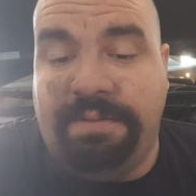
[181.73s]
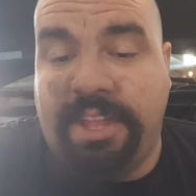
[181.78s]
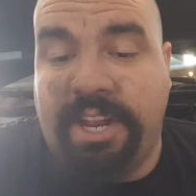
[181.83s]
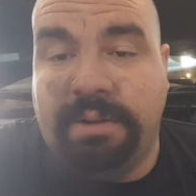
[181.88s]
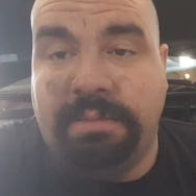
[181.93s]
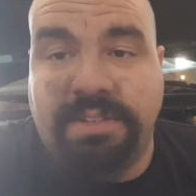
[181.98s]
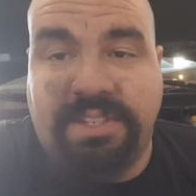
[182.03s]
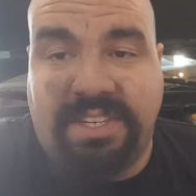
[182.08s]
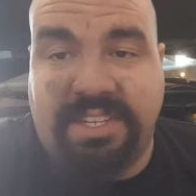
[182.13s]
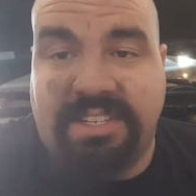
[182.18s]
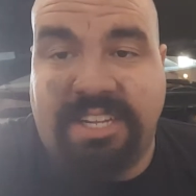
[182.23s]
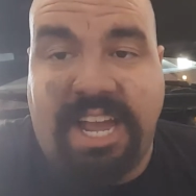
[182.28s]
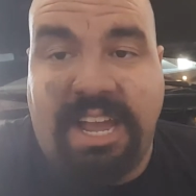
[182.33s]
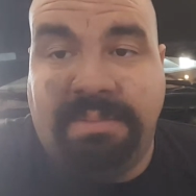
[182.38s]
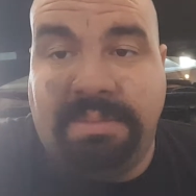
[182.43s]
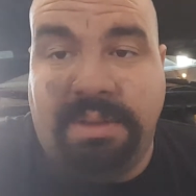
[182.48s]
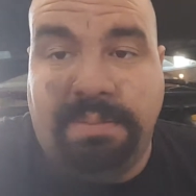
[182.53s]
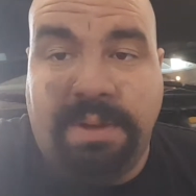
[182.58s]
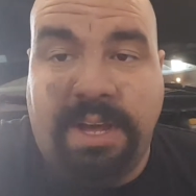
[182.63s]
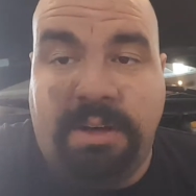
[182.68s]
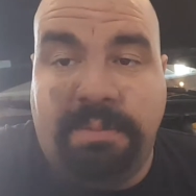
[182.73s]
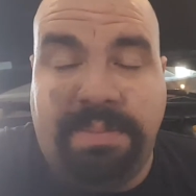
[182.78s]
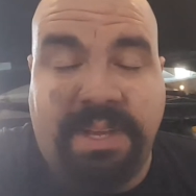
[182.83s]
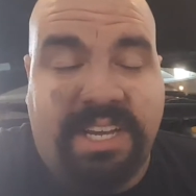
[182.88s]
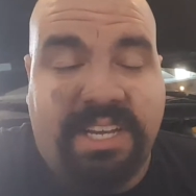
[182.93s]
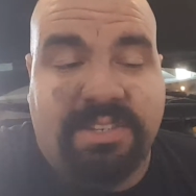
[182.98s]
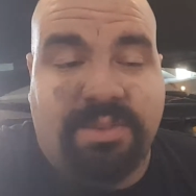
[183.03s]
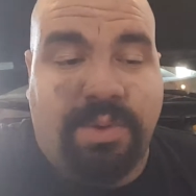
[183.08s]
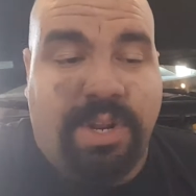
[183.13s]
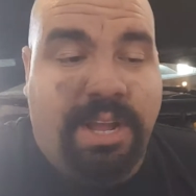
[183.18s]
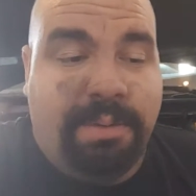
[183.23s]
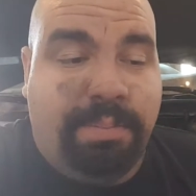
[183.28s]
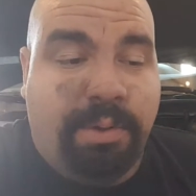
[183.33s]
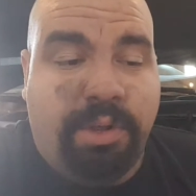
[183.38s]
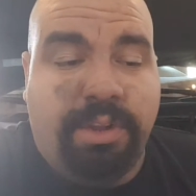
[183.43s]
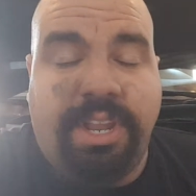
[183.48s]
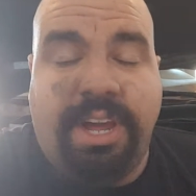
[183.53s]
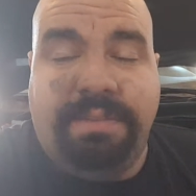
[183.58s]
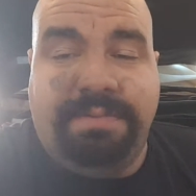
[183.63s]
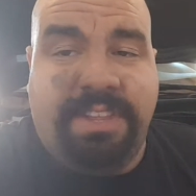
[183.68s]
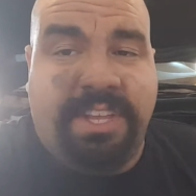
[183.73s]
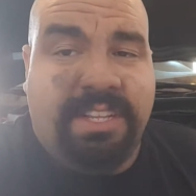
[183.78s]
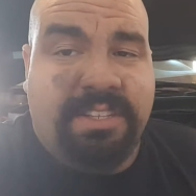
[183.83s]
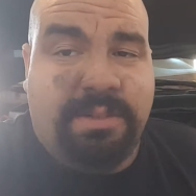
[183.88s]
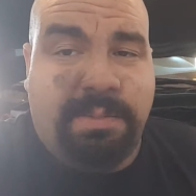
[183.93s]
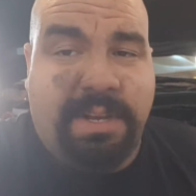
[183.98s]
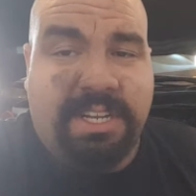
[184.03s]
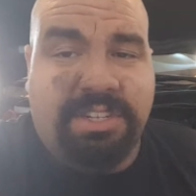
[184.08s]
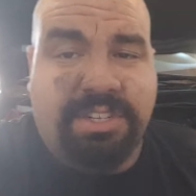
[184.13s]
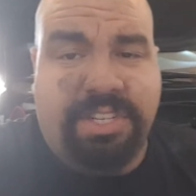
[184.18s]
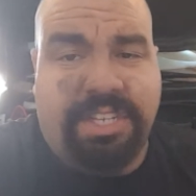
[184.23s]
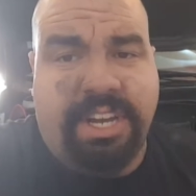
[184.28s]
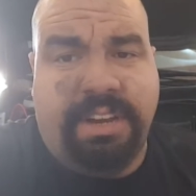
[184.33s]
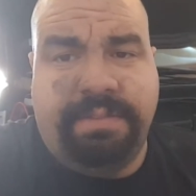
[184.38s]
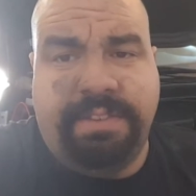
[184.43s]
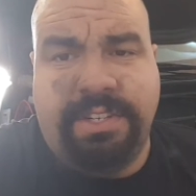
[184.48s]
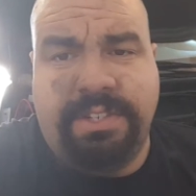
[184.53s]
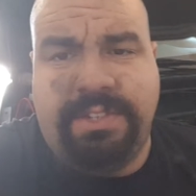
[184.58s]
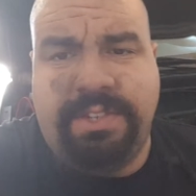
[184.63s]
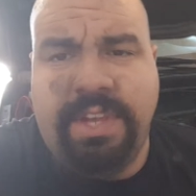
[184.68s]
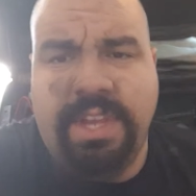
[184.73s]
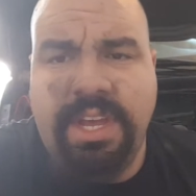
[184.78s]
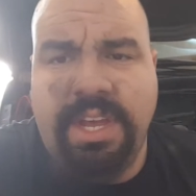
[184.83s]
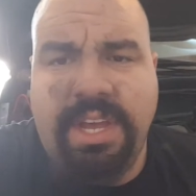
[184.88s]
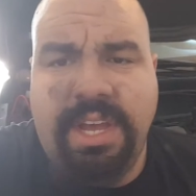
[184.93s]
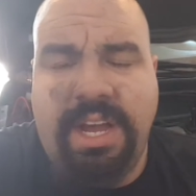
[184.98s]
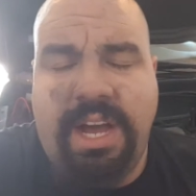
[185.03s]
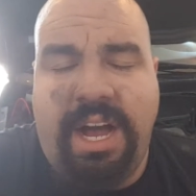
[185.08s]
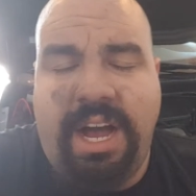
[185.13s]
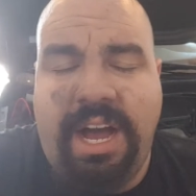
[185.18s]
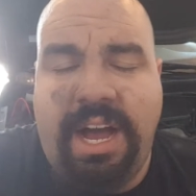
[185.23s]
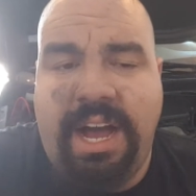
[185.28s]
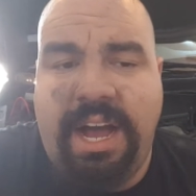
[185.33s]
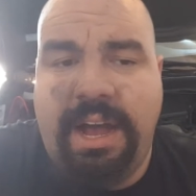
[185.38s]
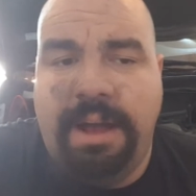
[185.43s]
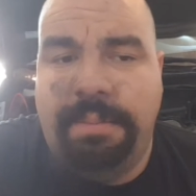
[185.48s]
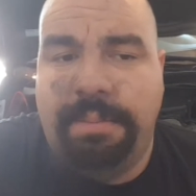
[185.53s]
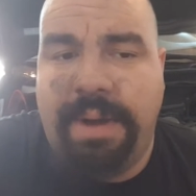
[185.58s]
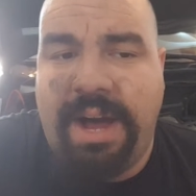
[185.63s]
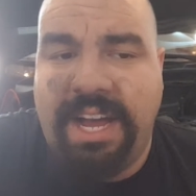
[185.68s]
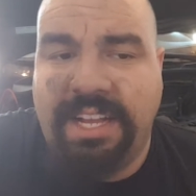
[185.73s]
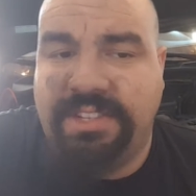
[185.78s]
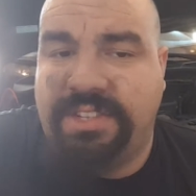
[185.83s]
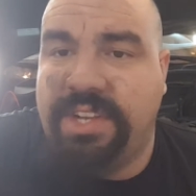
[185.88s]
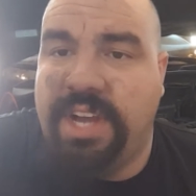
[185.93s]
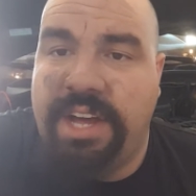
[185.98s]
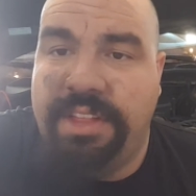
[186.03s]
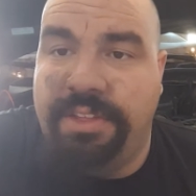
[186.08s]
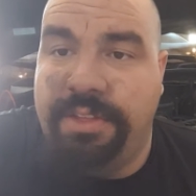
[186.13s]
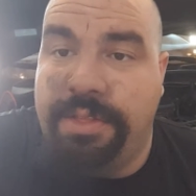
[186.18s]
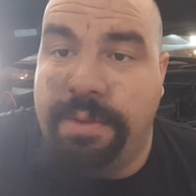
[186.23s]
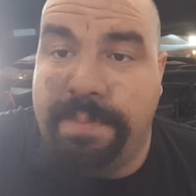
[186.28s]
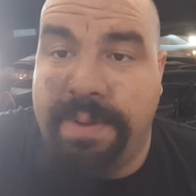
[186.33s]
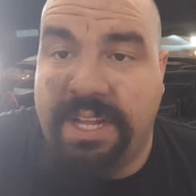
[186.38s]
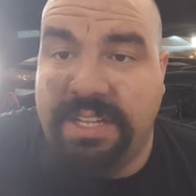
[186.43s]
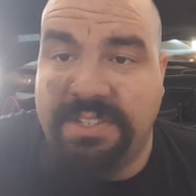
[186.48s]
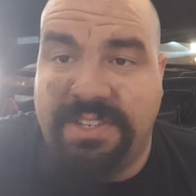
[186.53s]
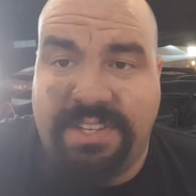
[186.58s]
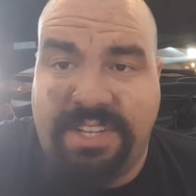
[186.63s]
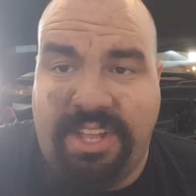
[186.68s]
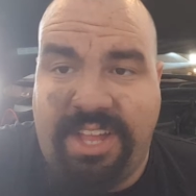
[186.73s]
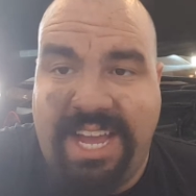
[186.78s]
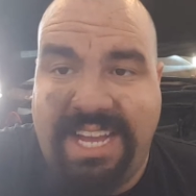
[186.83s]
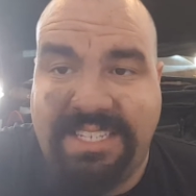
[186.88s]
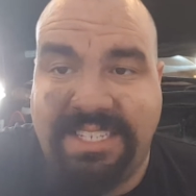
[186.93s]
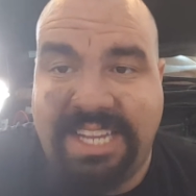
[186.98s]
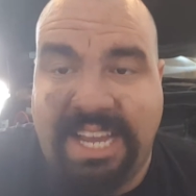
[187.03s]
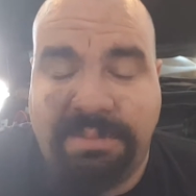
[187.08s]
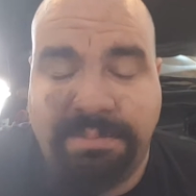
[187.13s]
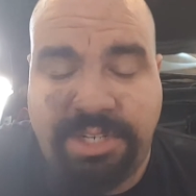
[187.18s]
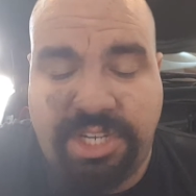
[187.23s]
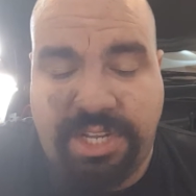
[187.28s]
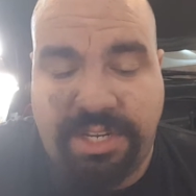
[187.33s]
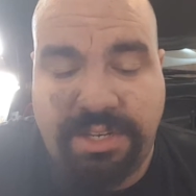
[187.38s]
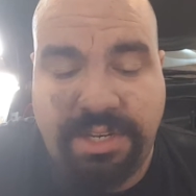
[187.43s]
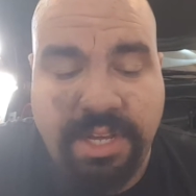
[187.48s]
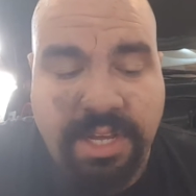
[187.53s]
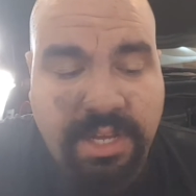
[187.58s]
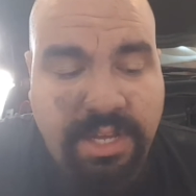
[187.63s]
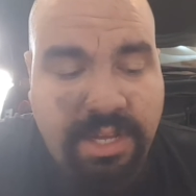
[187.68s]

that it was the timing belt, because when I pulled off the inspection covers, I saw that the belt still had tension.